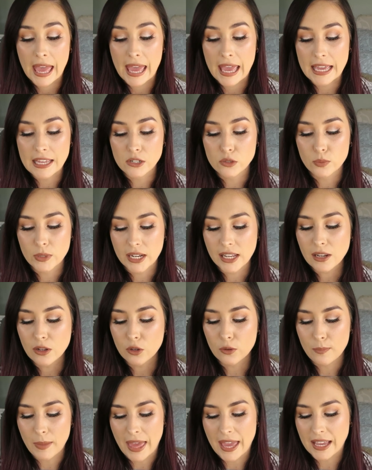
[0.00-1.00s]
And when I
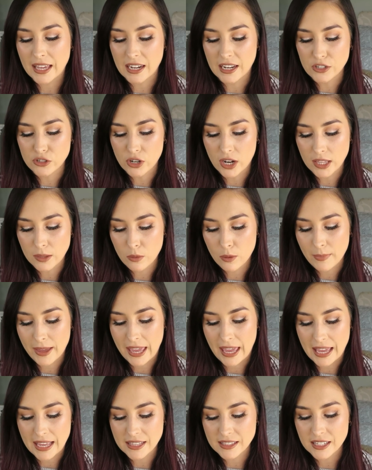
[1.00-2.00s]
look back and I try them on my
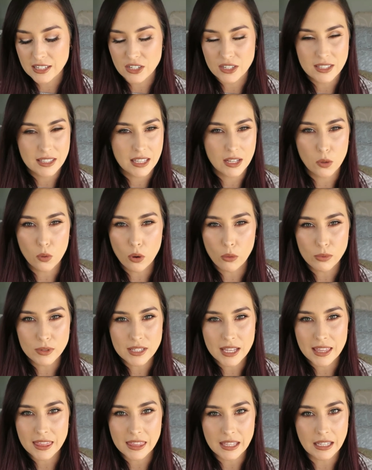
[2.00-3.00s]
hands, I just think, what
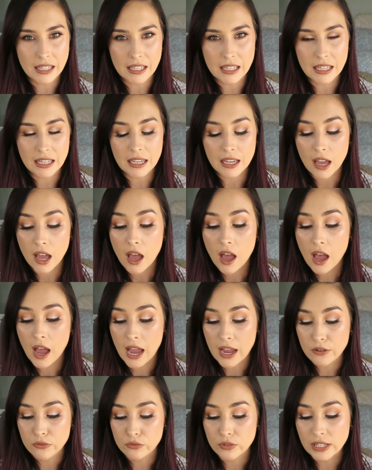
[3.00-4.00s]
was I thinking?
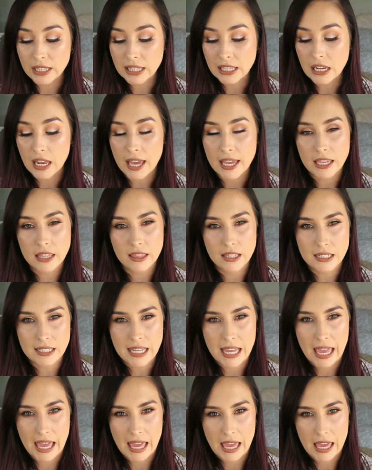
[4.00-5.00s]
I really like the
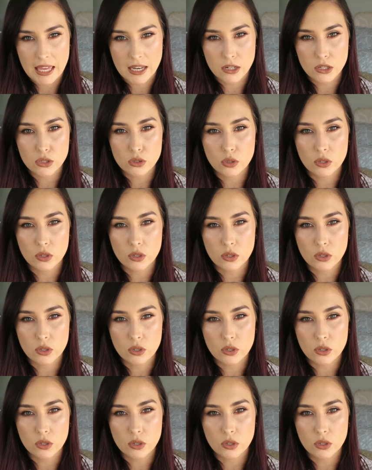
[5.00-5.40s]
tan